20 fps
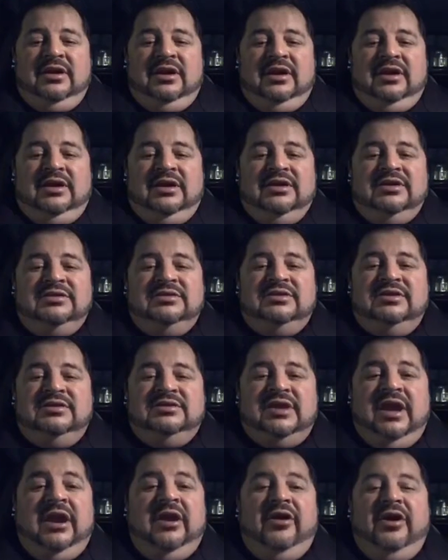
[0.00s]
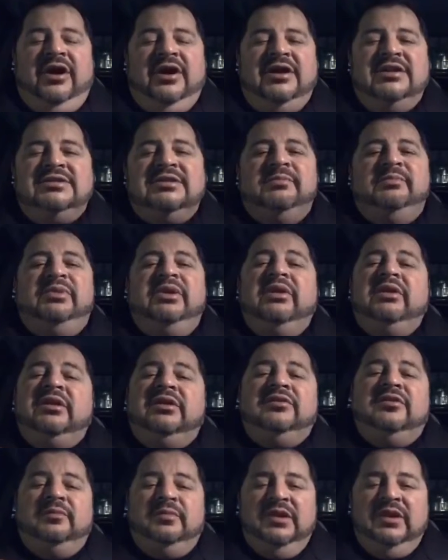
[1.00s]
and his desire and his
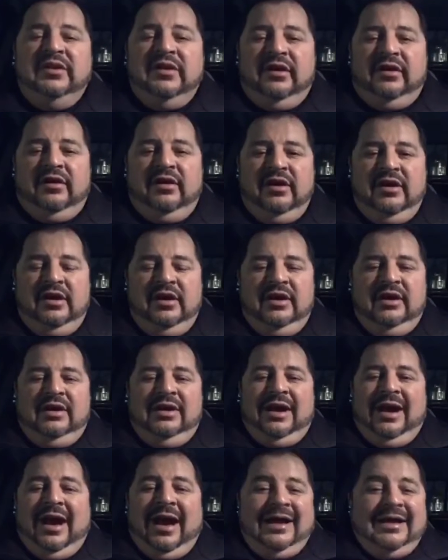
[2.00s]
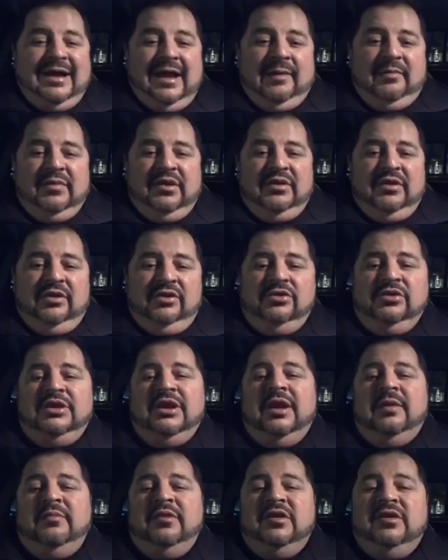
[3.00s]
ability to be there. I can't be there, you
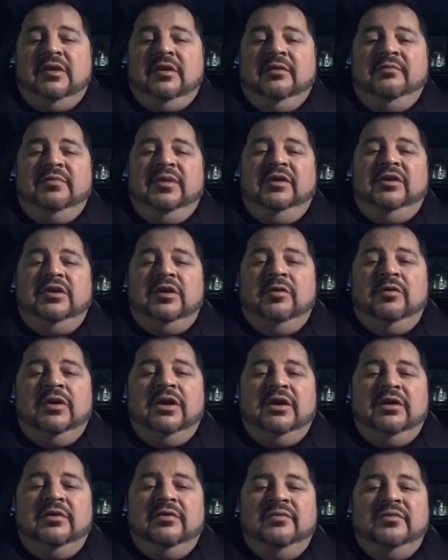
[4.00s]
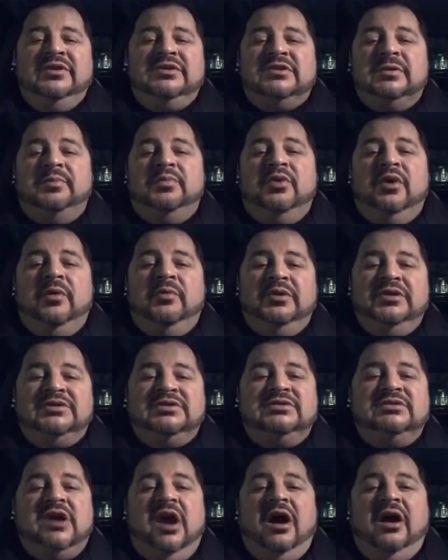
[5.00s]
can't be there, but you know what? We support, we
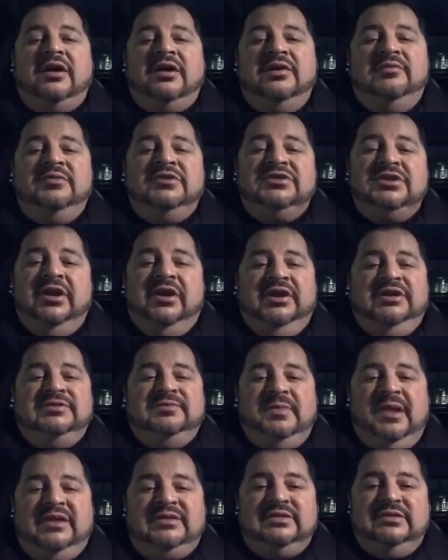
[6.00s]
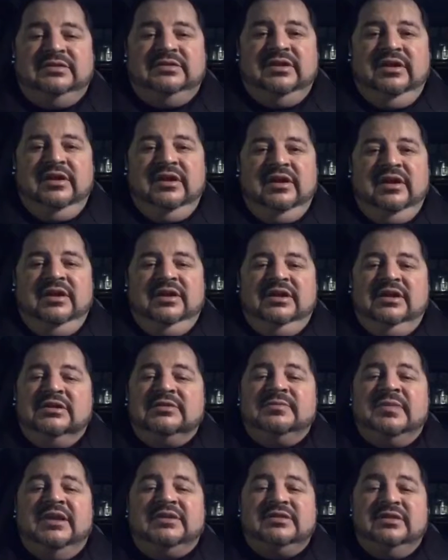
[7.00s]
talk, and we share his message
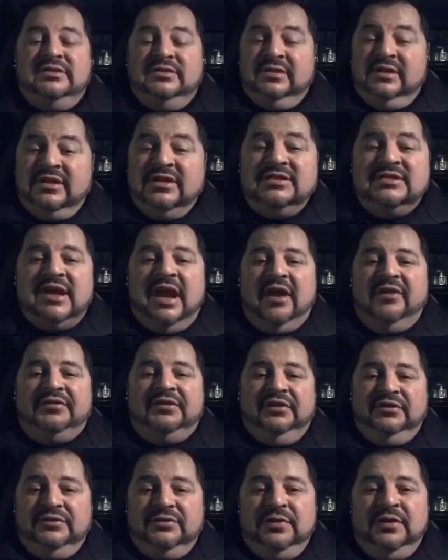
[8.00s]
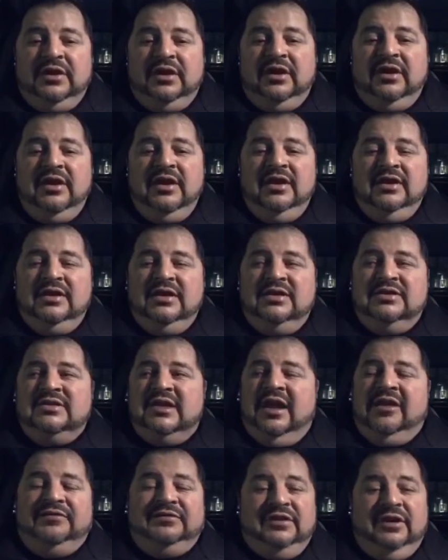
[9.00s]
that he's out there doing it. He's
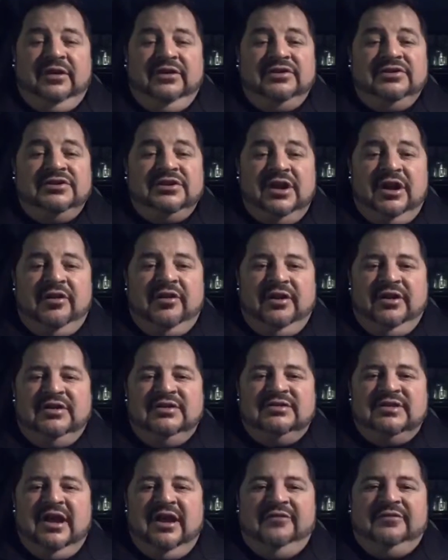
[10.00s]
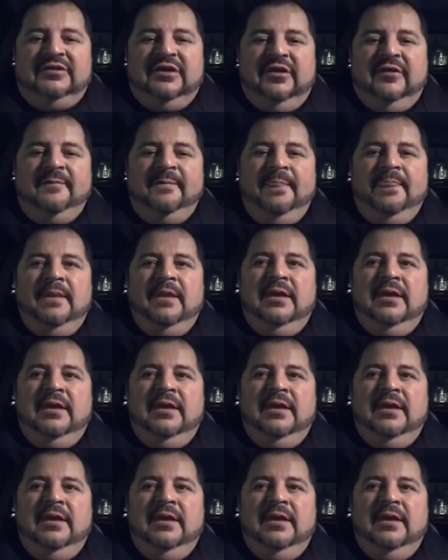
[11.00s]
out there sharing, he's out there,